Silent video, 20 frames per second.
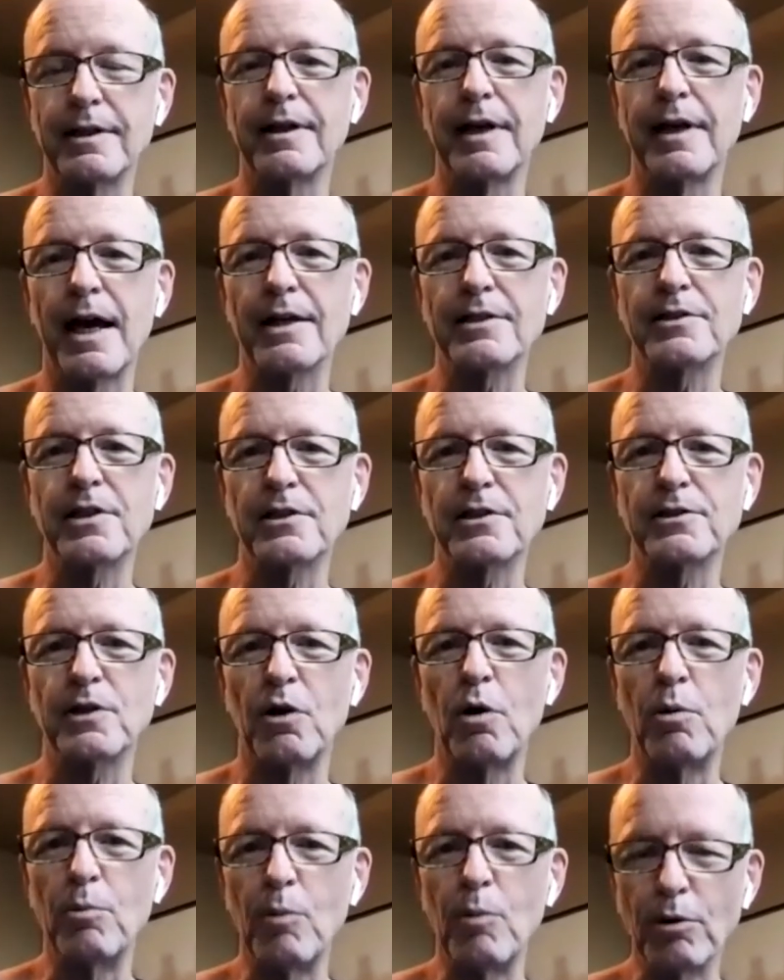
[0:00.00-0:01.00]
access to
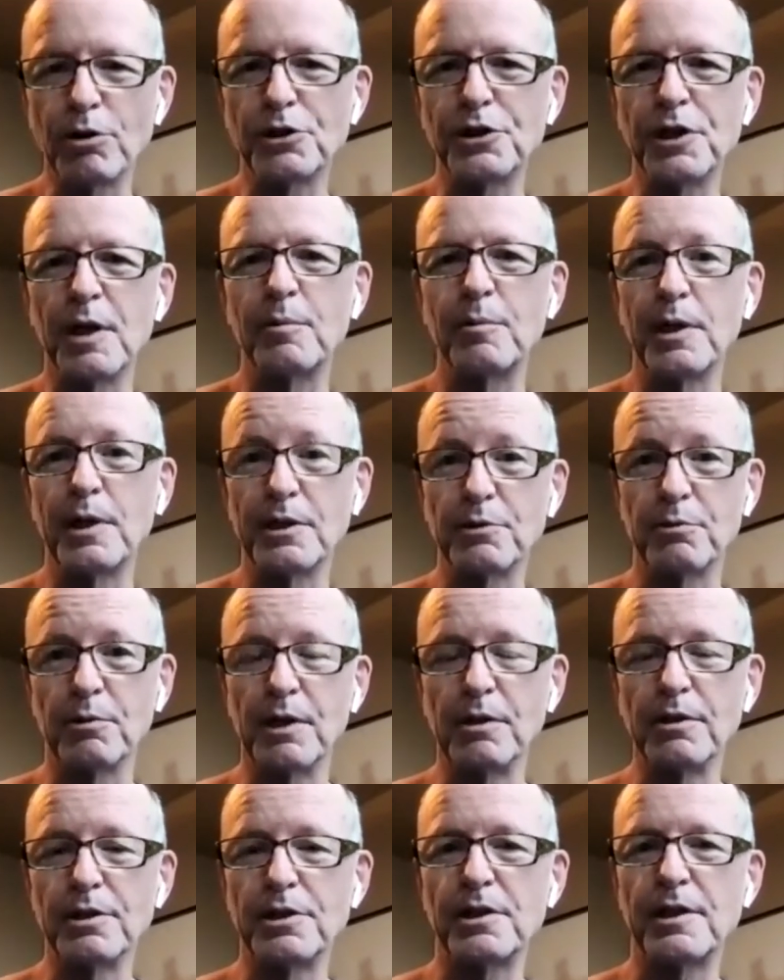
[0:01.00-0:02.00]
home ownership and to
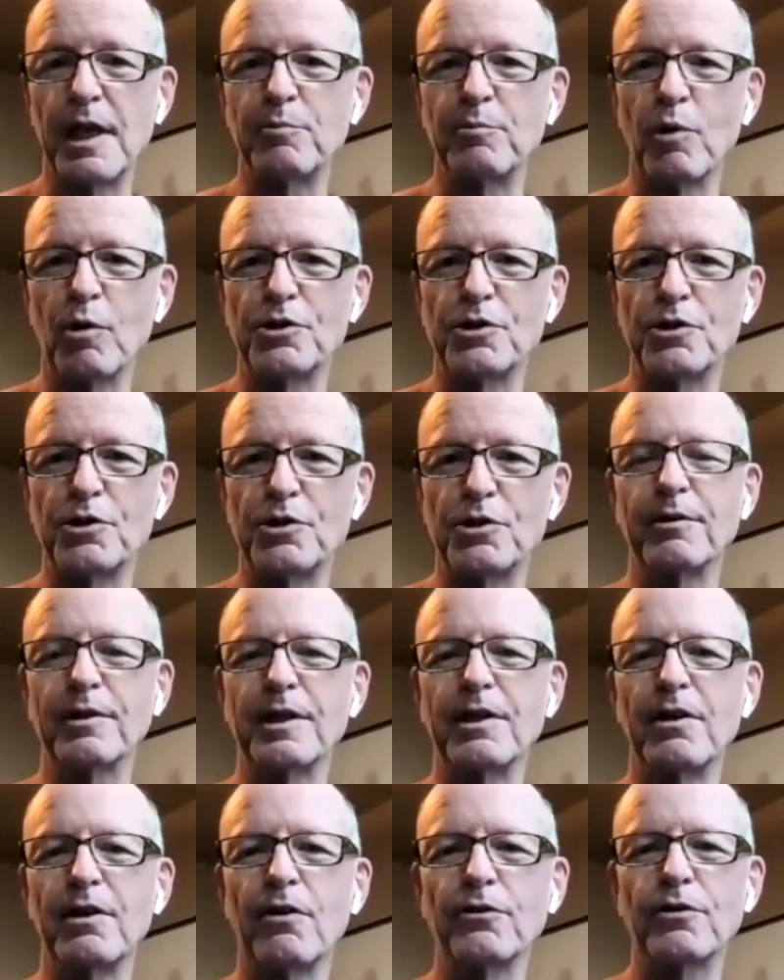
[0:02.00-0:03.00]
real estate more
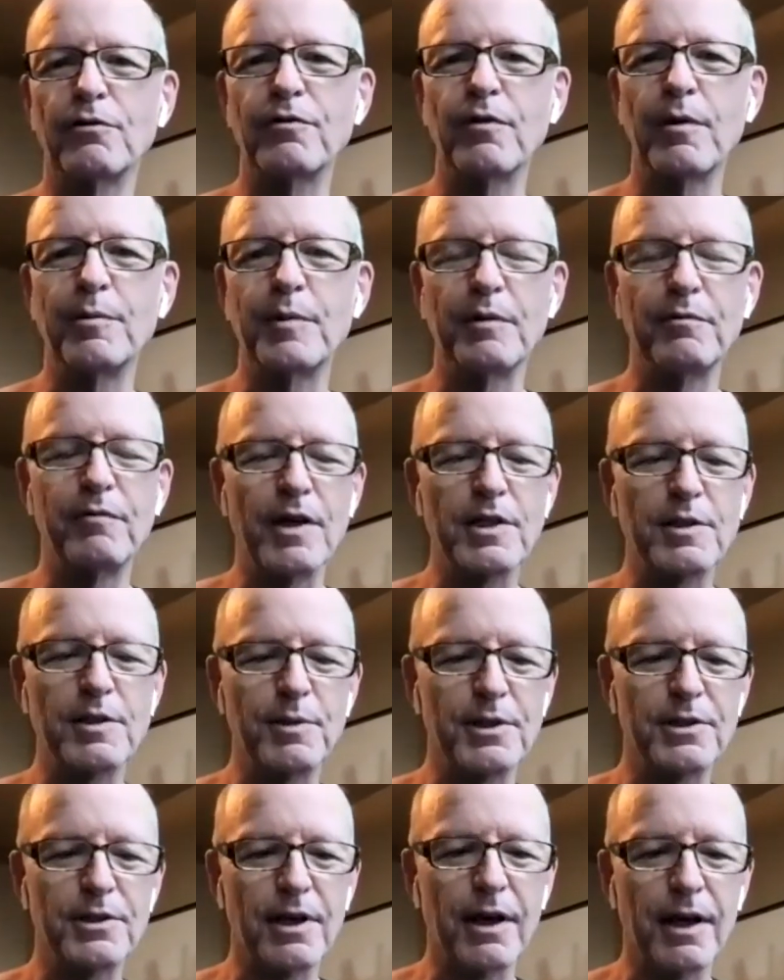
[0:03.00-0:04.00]
generally, also from an
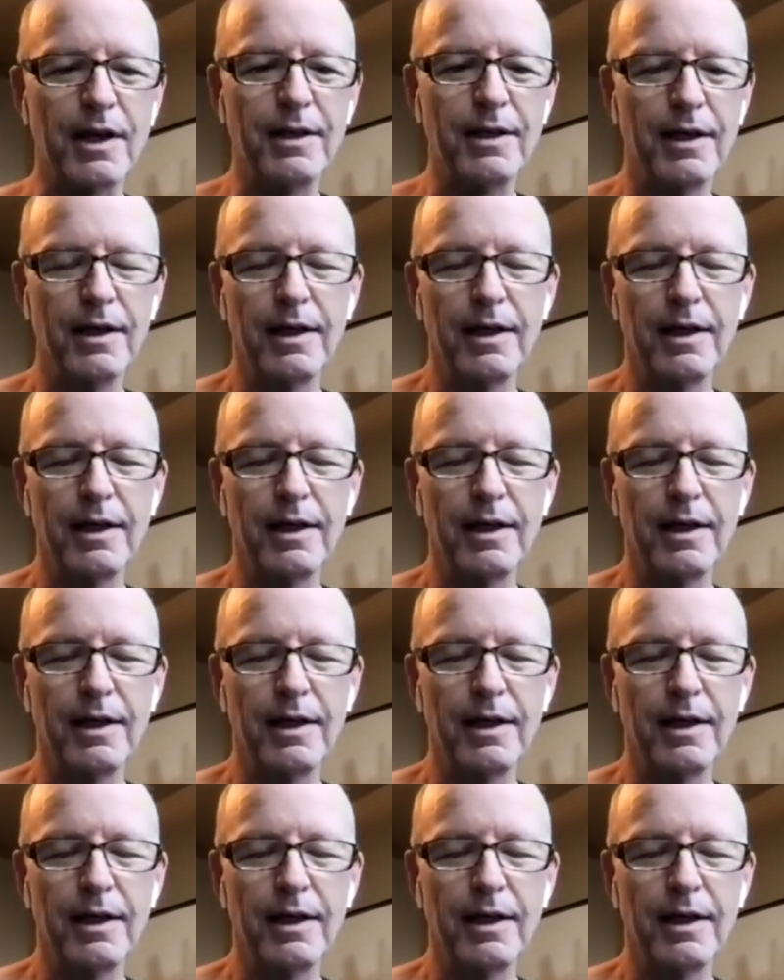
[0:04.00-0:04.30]
investment side.